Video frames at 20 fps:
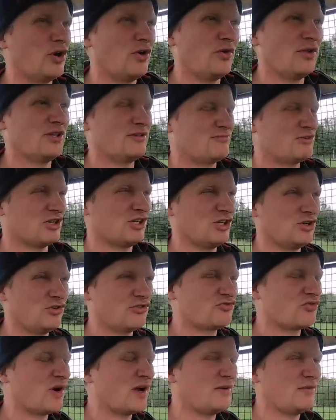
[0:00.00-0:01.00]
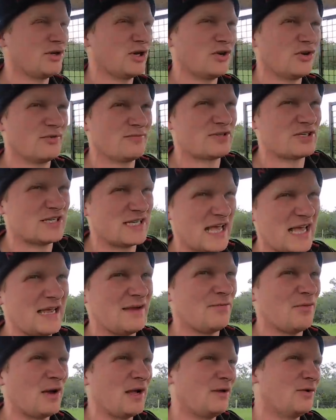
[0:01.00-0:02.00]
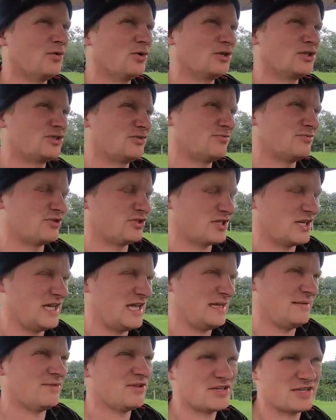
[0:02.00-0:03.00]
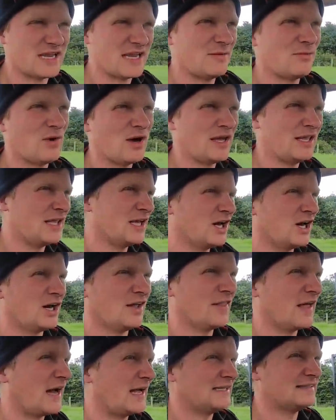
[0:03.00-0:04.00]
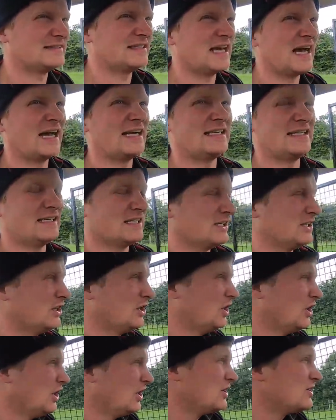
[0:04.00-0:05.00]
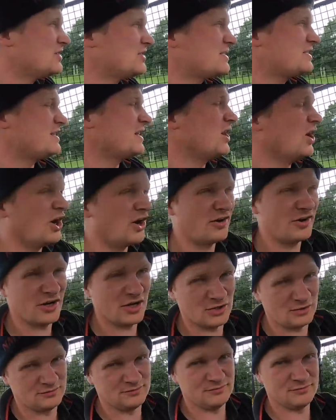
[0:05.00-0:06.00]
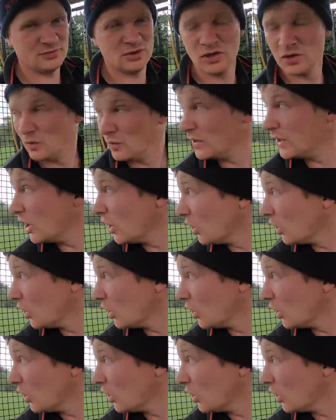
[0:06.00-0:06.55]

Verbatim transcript: don't want them to lose weight, we don't want them to gain weight, we want them to keep the same weight they are. That is the ideal scenario, we